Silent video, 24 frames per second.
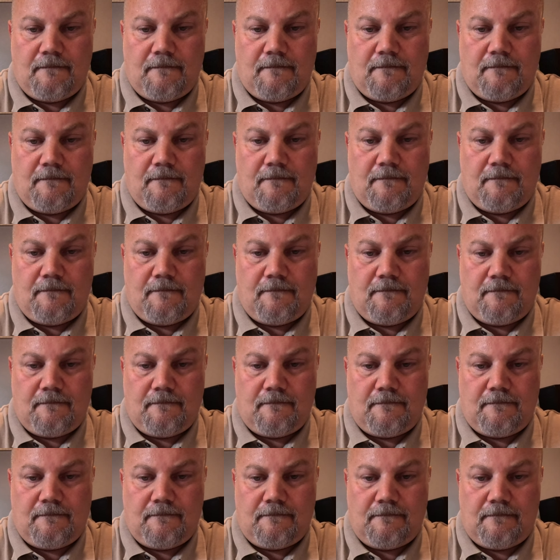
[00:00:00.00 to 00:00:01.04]

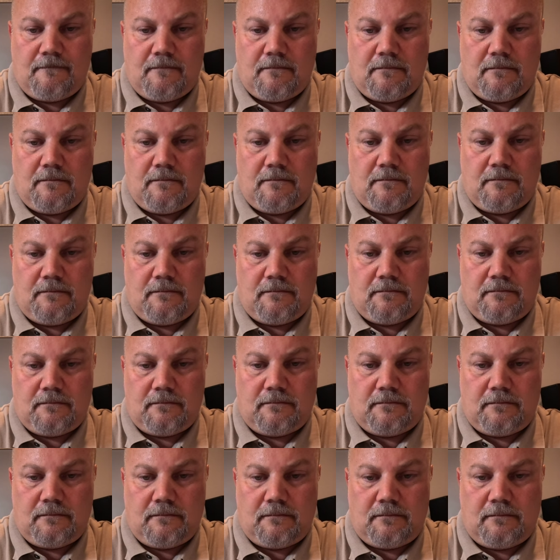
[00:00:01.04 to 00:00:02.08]

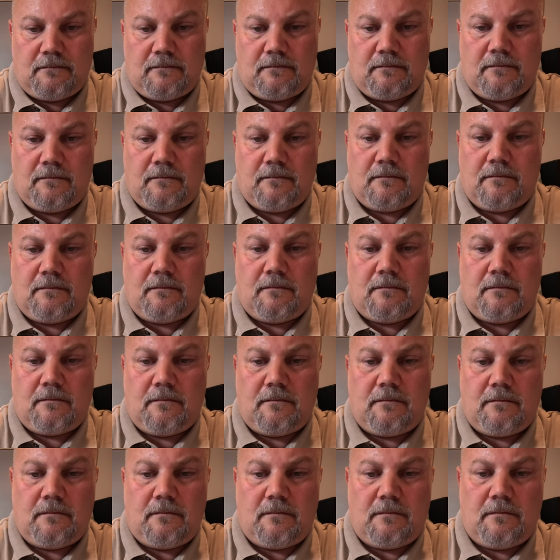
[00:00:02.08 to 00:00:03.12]

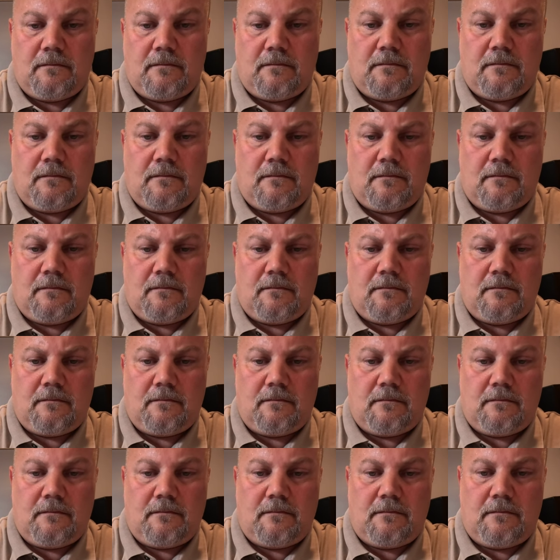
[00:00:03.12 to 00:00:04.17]

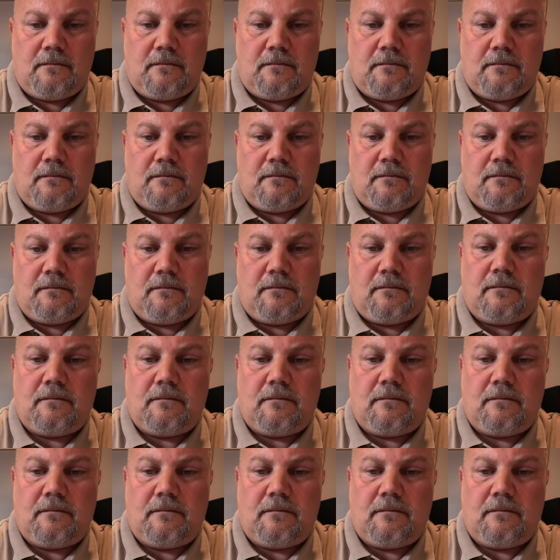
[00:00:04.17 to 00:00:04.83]
(silence)